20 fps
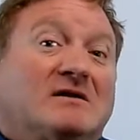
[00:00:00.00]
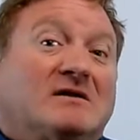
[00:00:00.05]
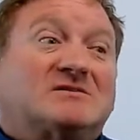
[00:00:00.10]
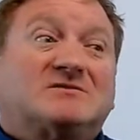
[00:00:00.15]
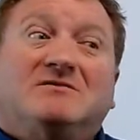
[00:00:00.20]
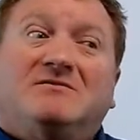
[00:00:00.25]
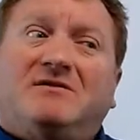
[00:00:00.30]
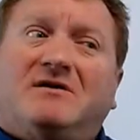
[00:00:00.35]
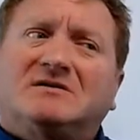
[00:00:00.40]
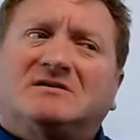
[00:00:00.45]
So
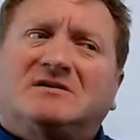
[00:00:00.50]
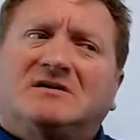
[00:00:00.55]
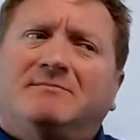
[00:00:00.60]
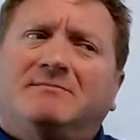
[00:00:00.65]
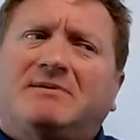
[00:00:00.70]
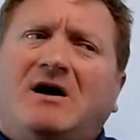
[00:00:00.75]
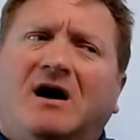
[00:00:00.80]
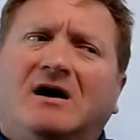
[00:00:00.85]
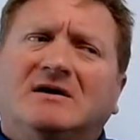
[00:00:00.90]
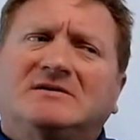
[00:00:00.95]
their
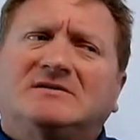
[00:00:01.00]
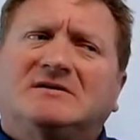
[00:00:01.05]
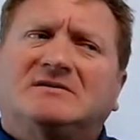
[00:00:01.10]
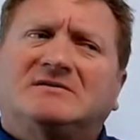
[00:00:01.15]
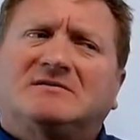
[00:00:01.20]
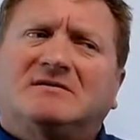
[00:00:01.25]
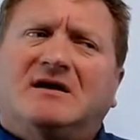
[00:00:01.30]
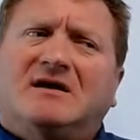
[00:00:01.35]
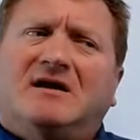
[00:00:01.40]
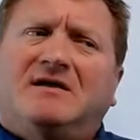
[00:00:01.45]

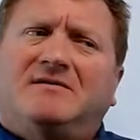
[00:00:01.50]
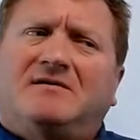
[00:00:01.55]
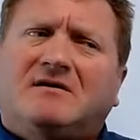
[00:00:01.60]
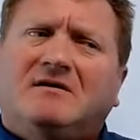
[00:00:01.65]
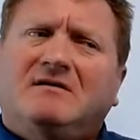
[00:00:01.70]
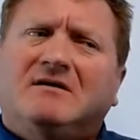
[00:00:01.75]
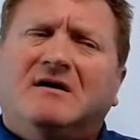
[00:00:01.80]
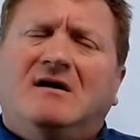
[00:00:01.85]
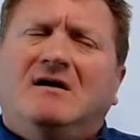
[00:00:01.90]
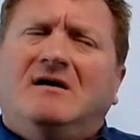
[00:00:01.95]
subconscious and their
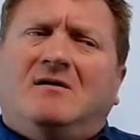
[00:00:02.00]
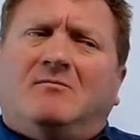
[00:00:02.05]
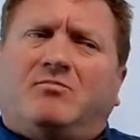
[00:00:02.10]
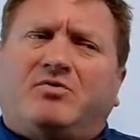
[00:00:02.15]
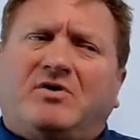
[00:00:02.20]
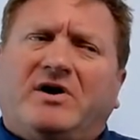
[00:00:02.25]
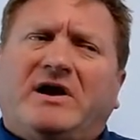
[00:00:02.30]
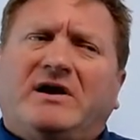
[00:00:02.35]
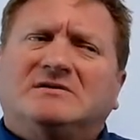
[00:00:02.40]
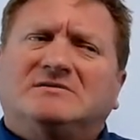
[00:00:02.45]

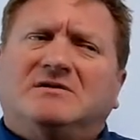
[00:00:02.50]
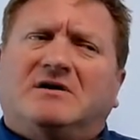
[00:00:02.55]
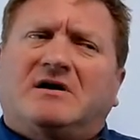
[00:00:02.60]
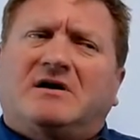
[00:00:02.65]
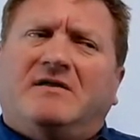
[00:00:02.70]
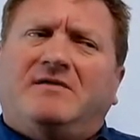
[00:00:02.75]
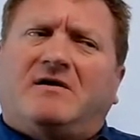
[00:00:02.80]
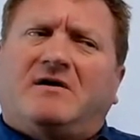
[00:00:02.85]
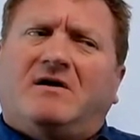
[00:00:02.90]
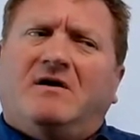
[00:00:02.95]
brain is looking
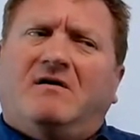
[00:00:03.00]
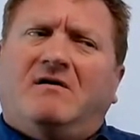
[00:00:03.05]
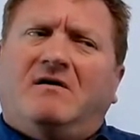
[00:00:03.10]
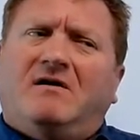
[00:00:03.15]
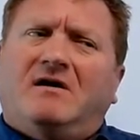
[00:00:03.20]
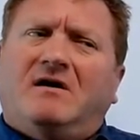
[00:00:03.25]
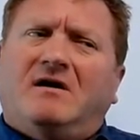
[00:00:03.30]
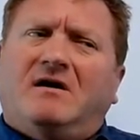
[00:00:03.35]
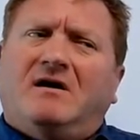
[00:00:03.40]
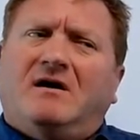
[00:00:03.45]
there
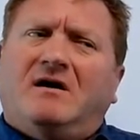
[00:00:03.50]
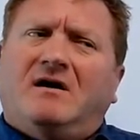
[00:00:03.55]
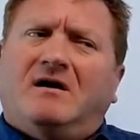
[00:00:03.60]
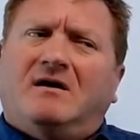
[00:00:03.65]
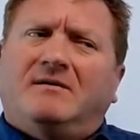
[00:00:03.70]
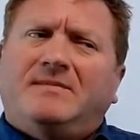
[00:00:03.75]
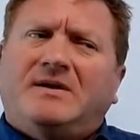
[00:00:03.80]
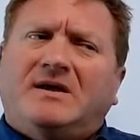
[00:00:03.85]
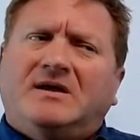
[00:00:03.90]
going, he